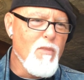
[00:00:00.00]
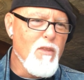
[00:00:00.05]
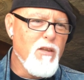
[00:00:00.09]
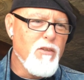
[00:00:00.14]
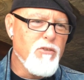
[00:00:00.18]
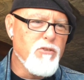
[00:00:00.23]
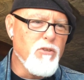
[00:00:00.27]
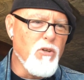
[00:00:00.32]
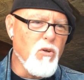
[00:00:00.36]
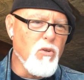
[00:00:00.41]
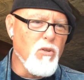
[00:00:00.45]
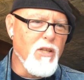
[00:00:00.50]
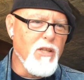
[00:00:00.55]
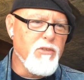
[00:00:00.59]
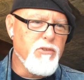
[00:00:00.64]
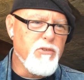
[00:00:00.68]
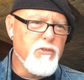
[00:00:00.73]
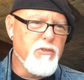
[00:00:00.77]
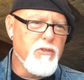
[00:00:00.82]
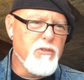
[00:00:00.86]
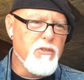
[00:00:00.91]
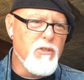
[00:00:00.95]
So
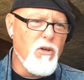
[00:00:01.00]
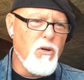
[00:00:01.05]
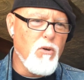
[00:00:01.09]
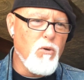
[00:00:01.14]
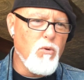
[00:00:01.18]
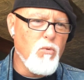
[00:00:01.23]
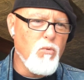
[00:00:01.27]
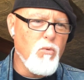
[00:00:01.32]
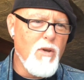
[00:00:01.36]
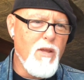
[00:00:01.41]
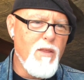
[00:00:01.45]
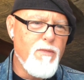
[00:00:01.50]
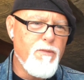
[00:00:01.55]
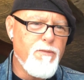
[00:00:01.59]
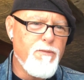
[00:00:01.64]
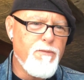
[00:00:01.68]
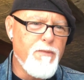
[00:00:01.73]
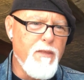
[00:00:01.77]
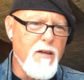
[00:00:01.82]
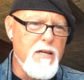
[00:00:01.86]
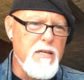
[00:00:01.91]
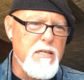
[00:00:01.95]
let's go
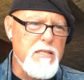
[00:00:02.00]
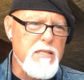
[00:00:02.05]
with all